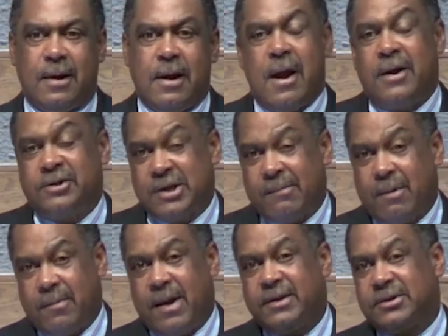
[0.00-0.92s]
Our summer
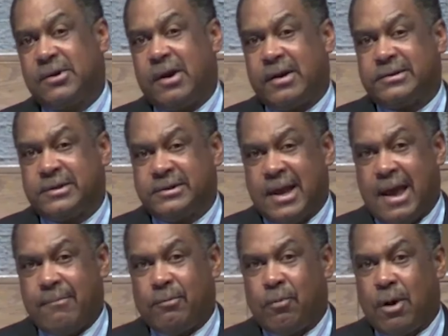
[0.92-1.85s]
months is a
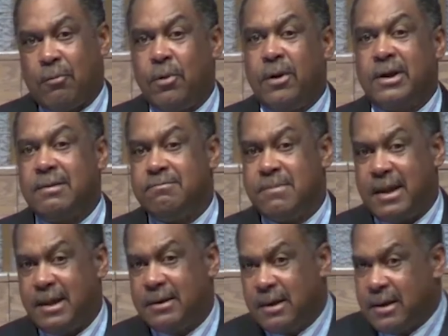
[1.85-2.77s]
time in where we're
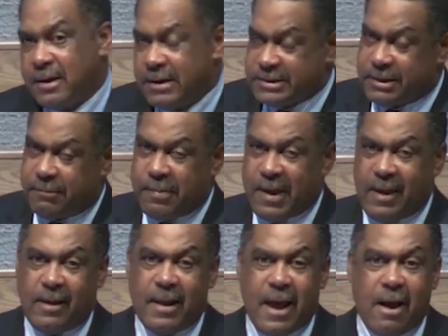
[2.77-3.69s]
committed to
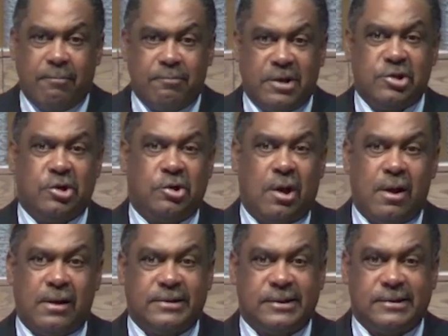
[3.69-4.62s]
paying out mission
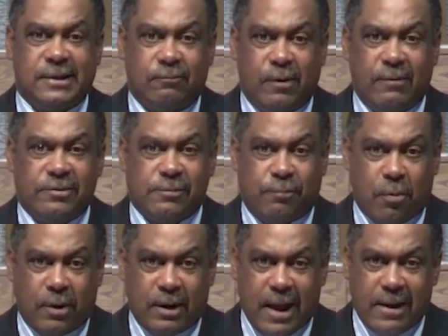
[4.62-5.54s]
causes, and we've
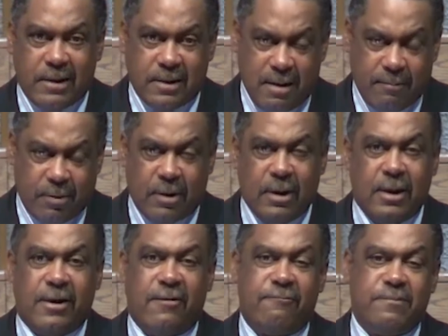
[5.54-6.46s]
supported a number
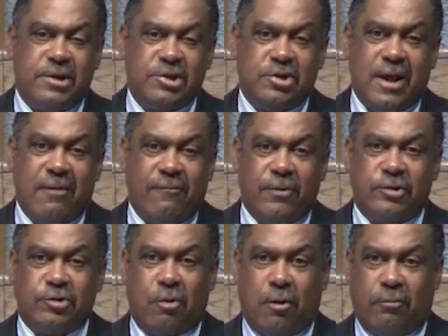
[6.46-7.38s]
of mission efforts
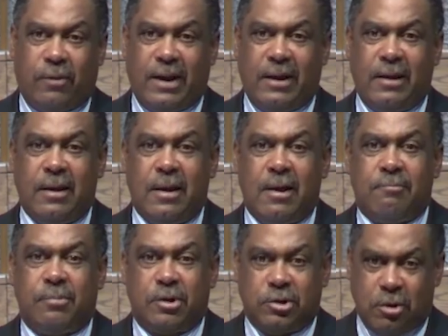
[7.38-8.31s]
already.
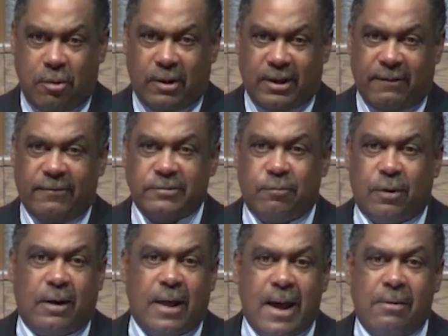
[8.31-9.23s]
But your gifts will
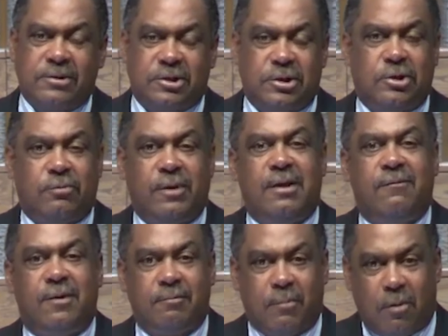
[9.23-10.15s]
allow us to do
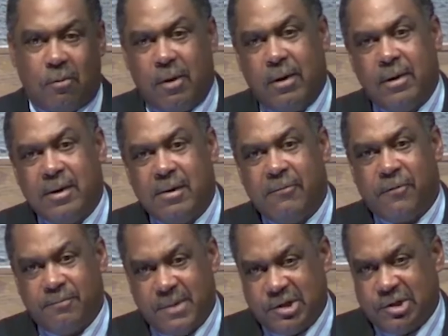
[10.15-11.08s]
even more for
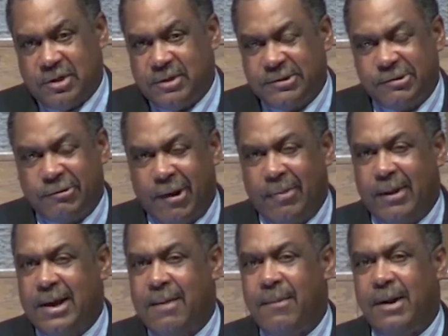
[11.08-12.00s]
missions in the
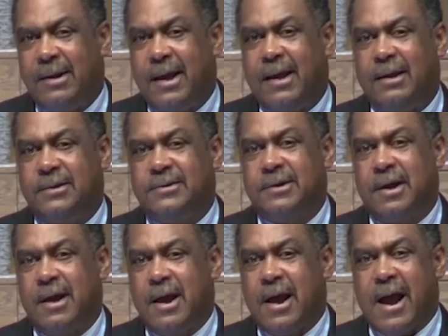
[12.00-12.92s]
coming days.
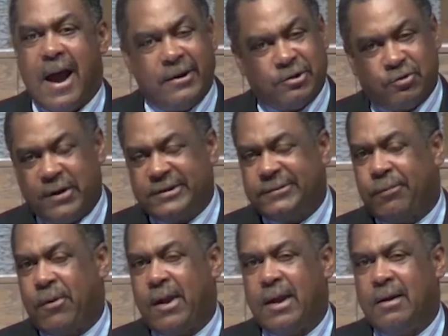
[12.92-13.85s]
I trust,
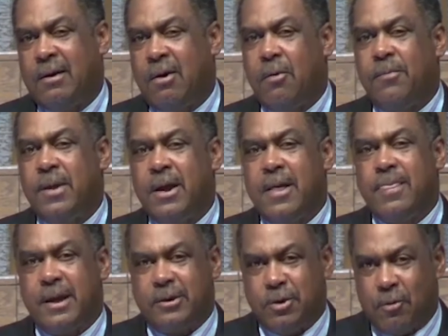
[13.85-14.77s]
pray, and hope
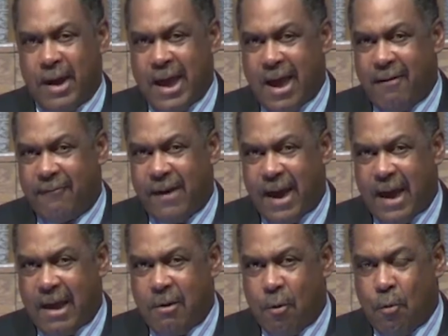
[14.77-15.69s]
that you'll have
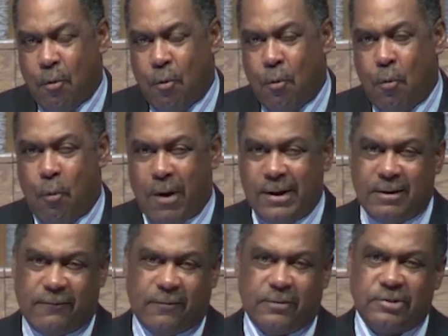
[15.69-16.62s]
a
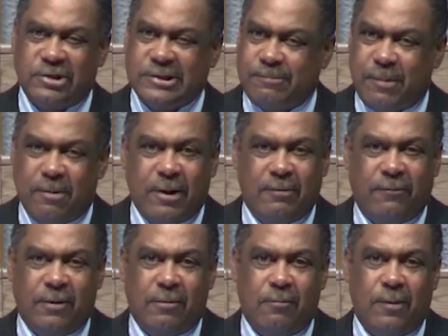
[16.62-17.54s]
wonderful, spirit
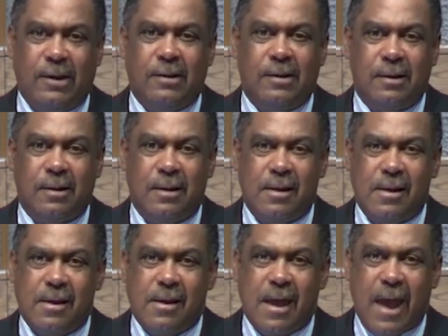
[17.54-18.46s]
filled week,
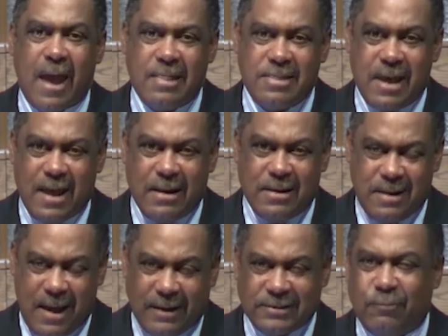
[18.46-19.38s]
and that
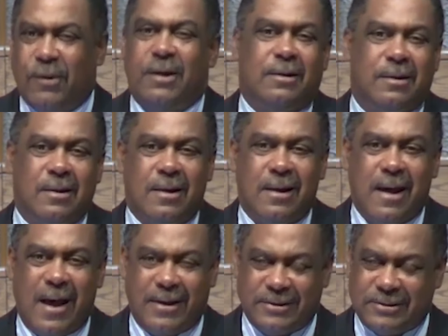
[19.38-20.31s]
next week
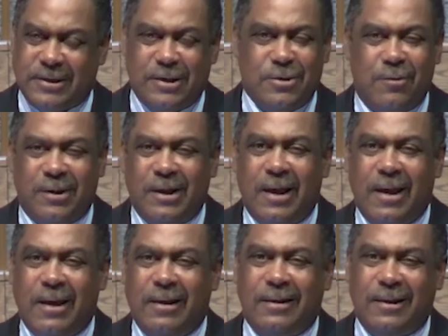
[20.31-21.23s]
I'll see you
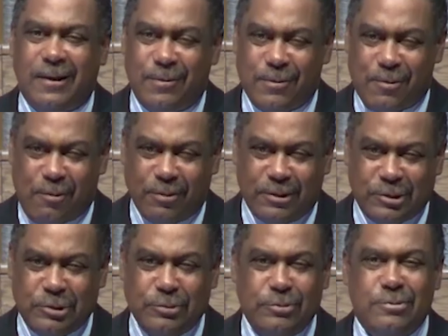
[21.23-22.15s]
again either on the
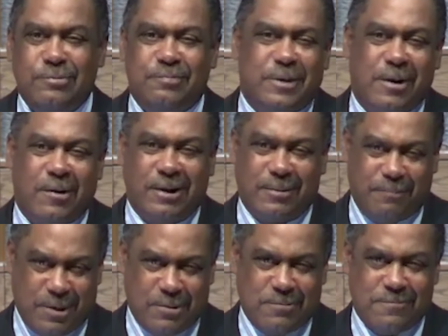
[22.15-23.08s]
tube or in the
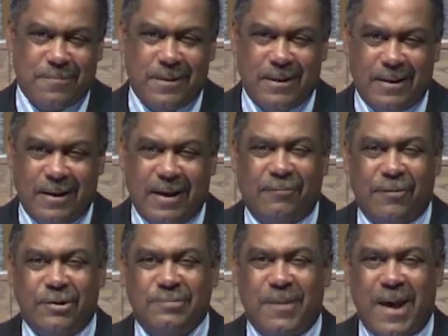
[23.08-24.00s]
pew at
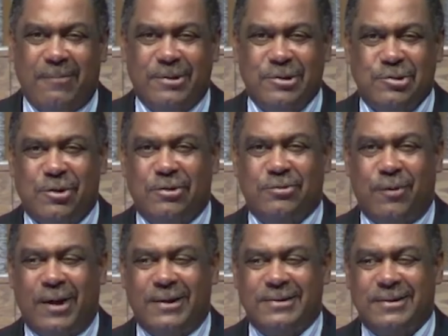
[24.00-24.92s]
First Baptist Church
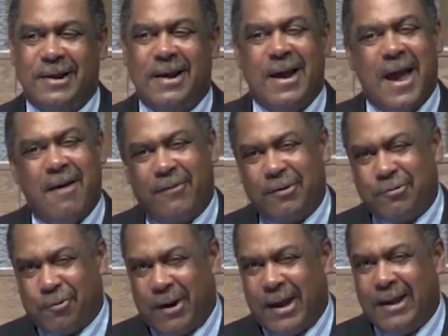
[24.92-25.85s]
West. Have a
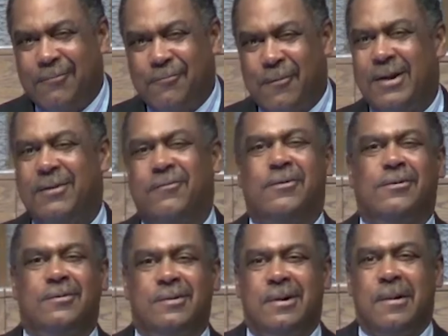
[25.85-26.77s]
great, wonderful,
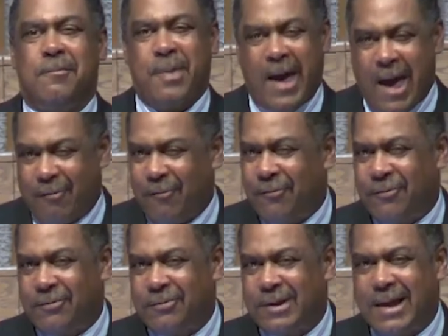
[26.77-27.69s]

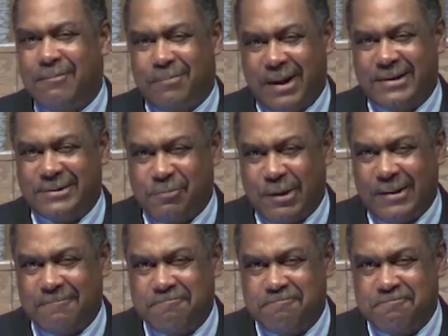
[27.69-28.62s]
powerful, and blessed week.
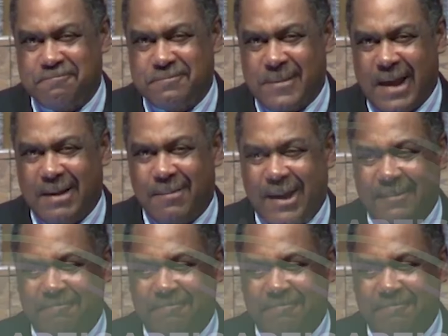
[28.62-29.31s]
Amen.